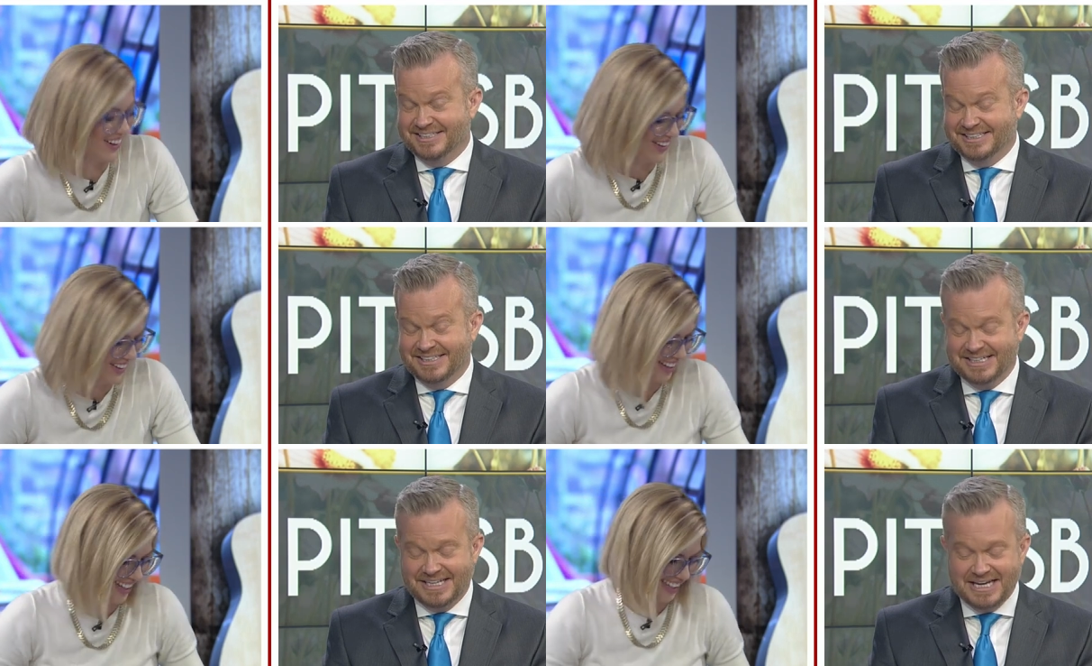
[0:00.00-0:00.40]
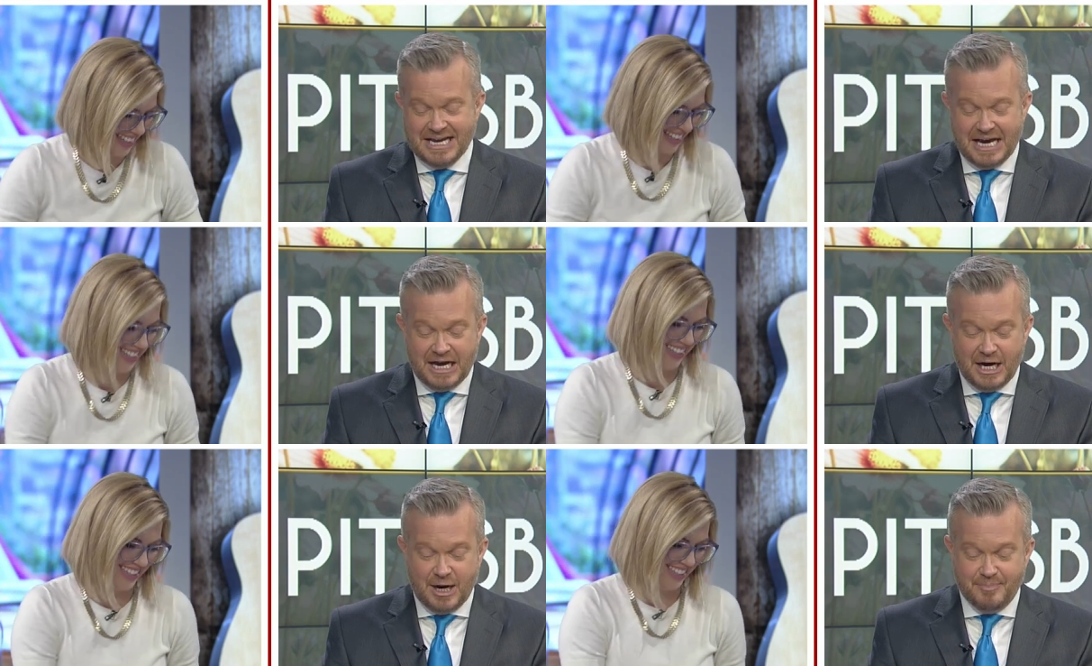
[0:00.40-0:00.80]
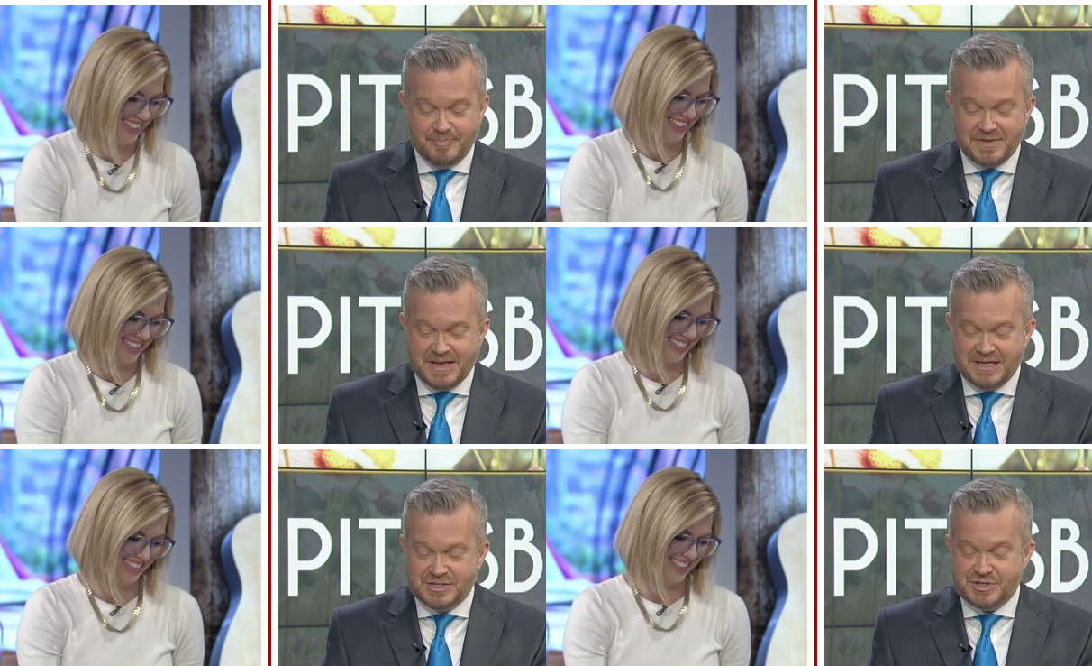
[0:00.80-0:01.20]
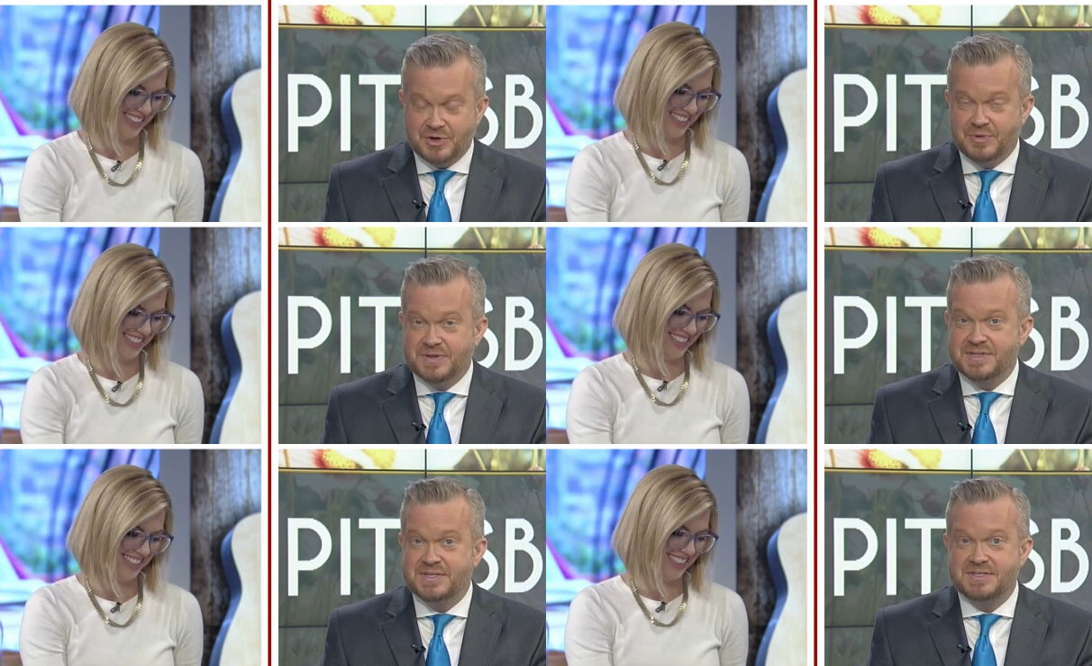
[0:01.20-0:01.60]
Speaker 1: no. Um, so
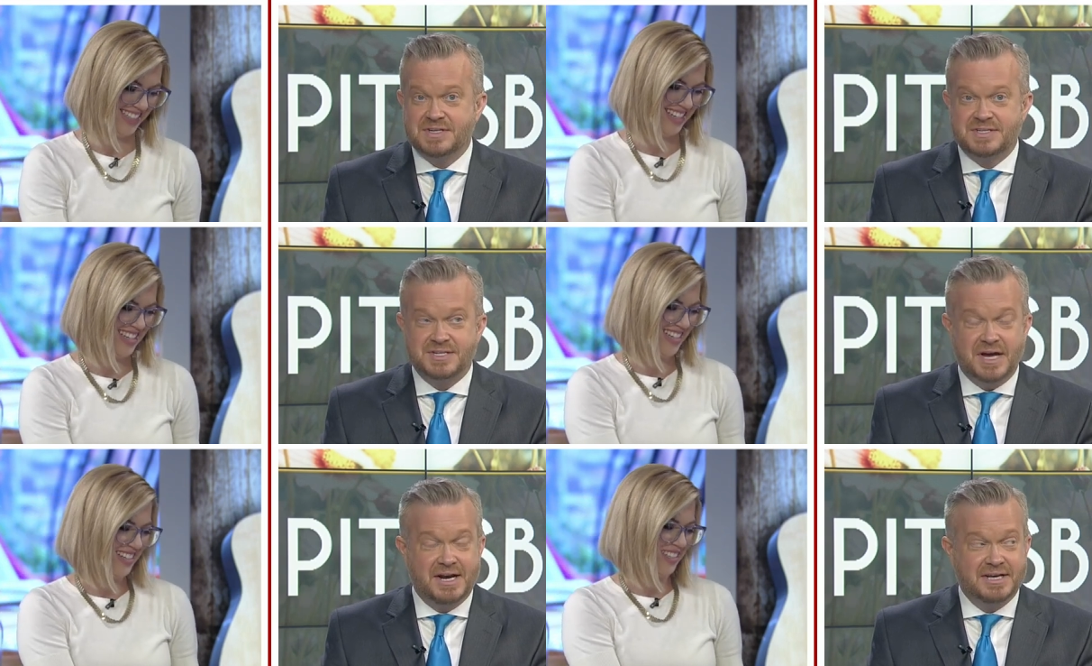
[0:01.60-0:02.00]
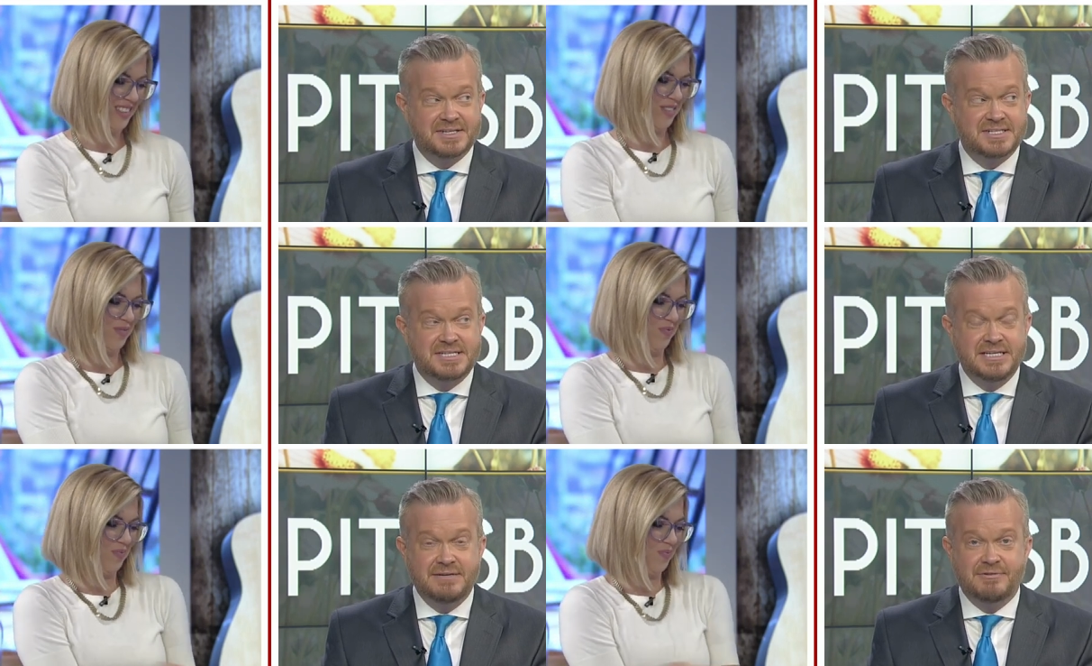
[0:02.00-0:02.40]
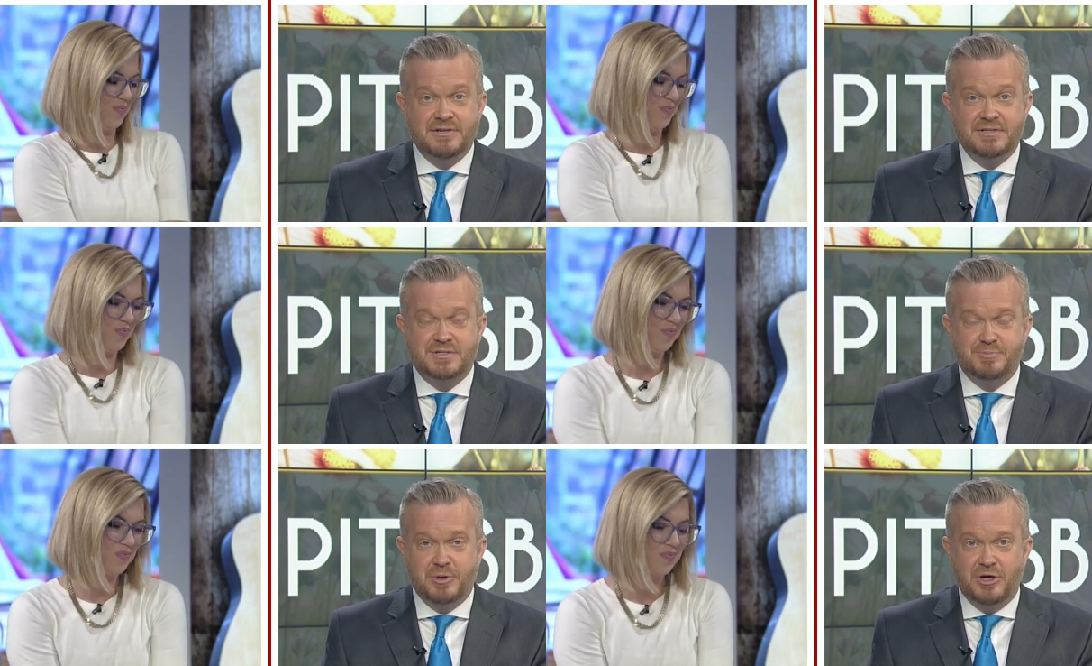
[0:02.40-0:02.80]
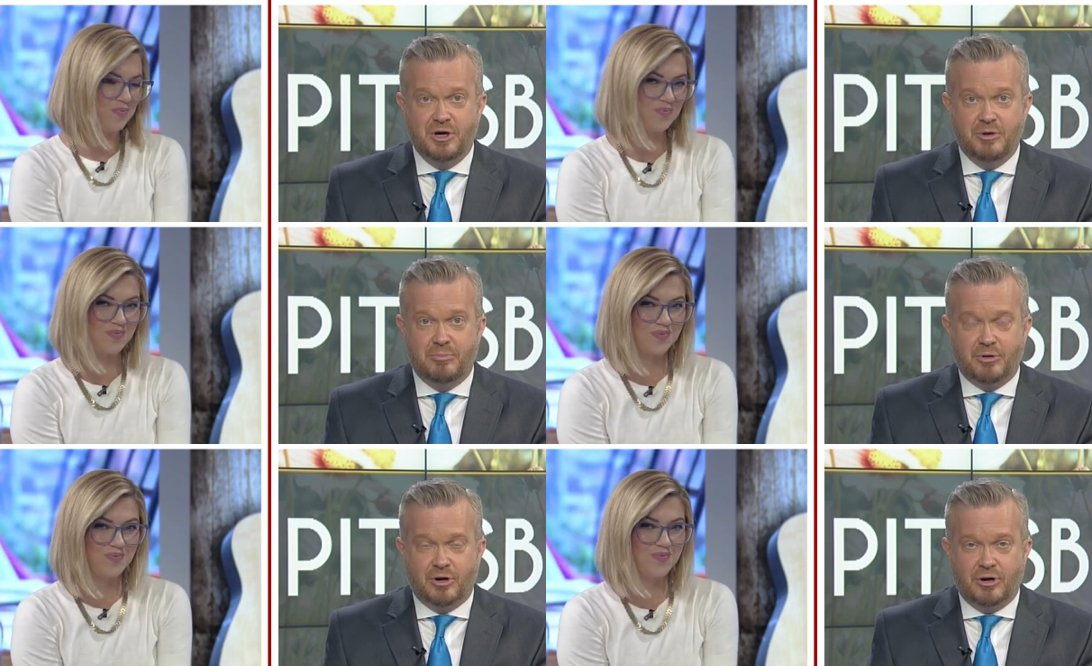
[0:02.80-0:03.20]
this is exciting. Steven
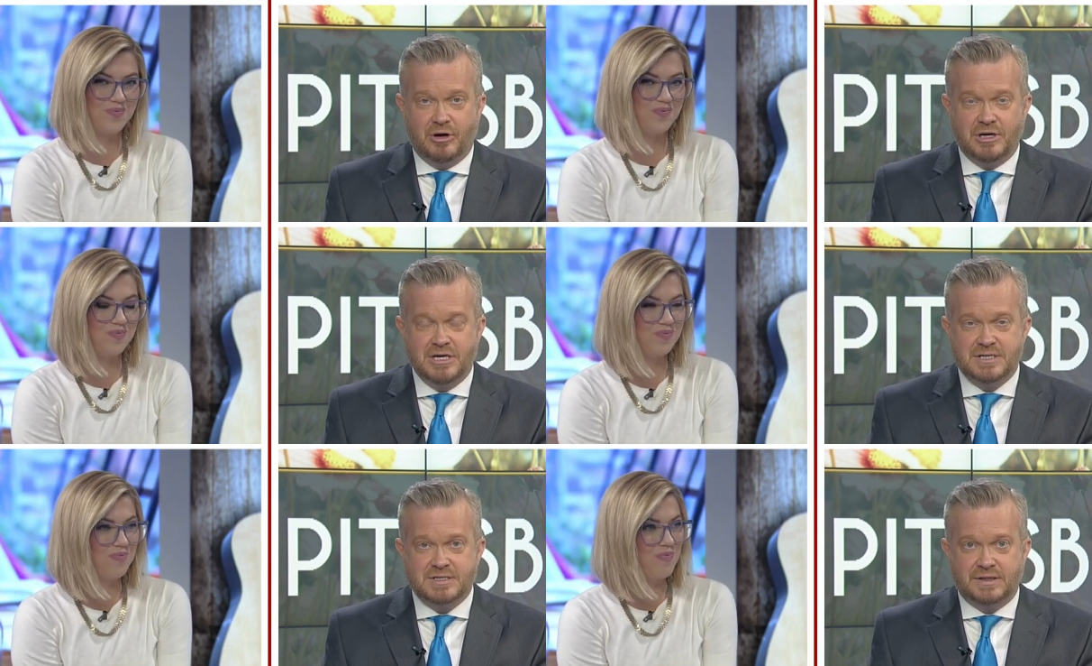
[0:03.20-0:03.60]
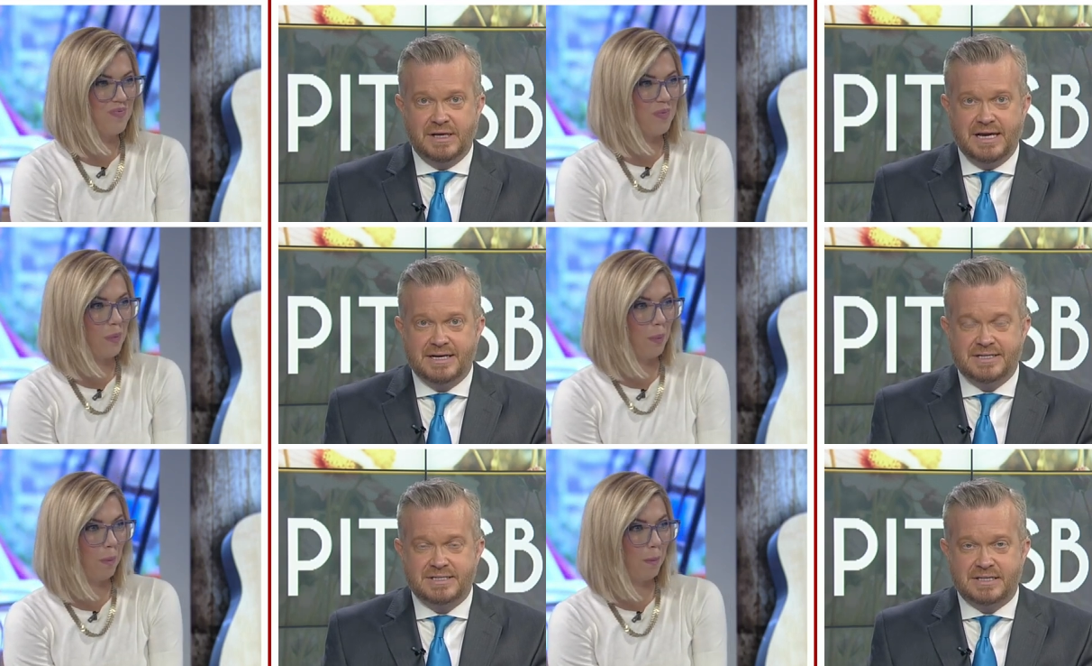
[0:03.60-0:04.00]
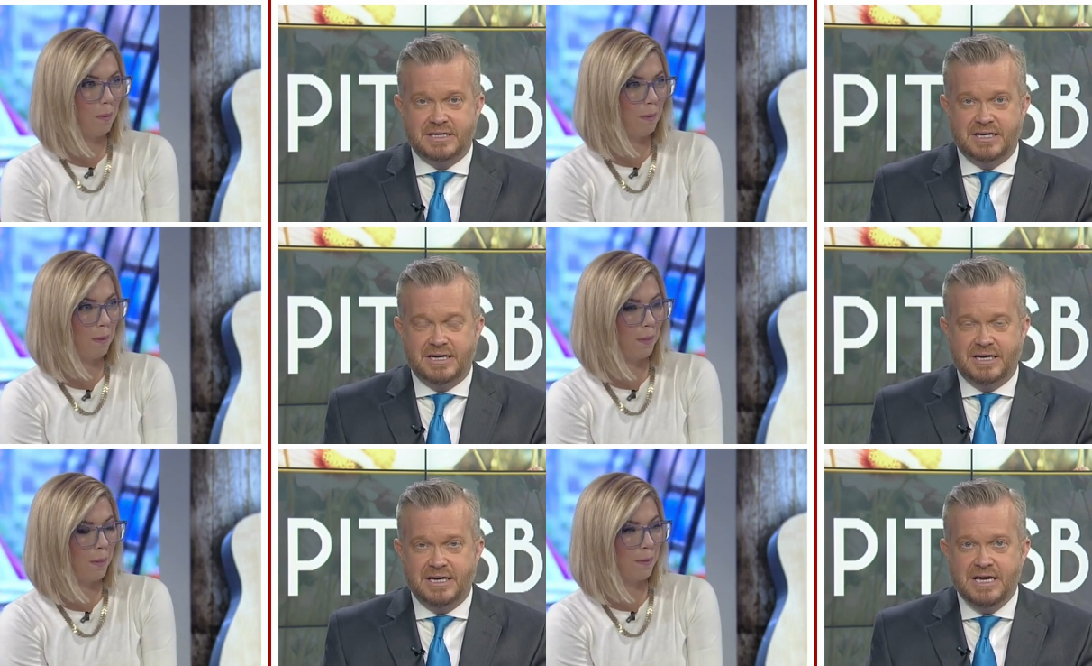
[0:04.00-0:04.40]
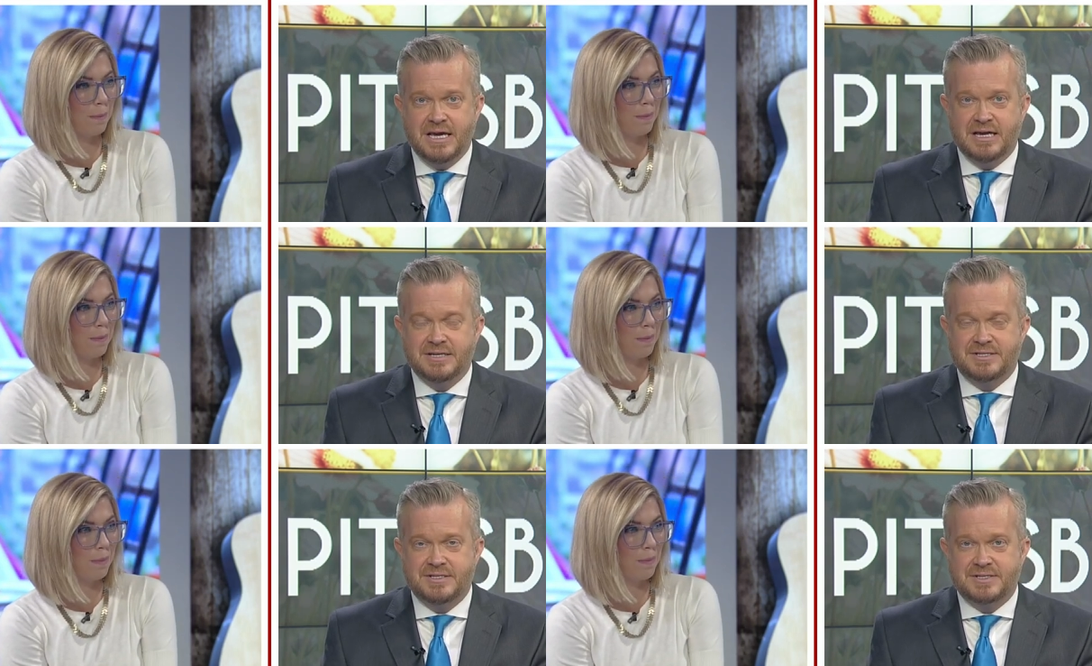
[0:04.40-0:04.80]
Spielberg, his latest thing
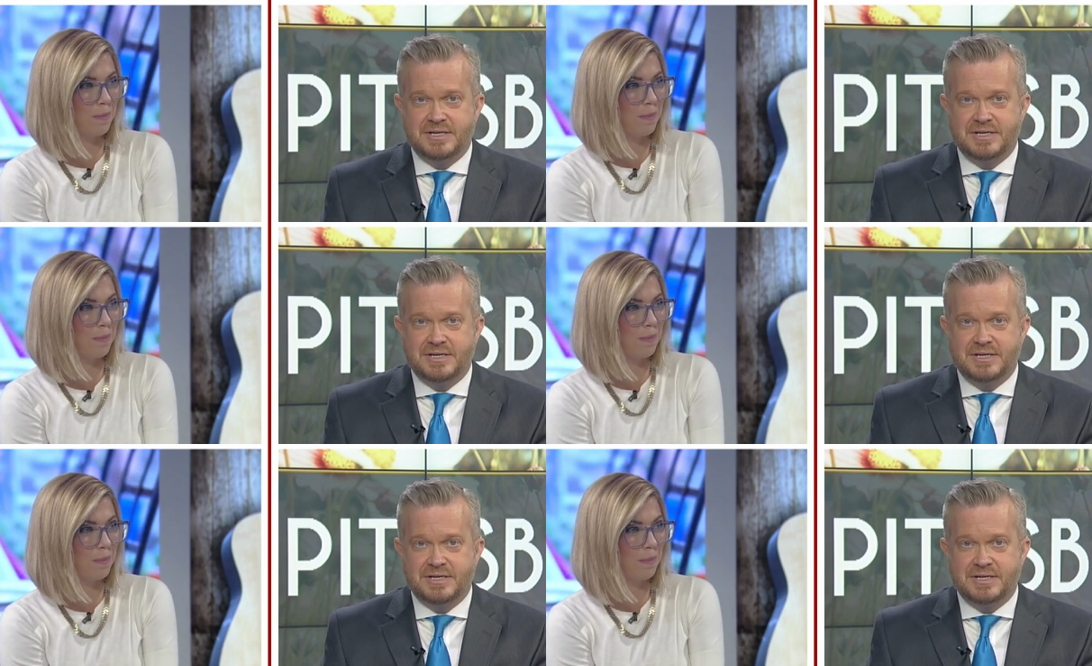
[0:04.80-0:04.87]
is he's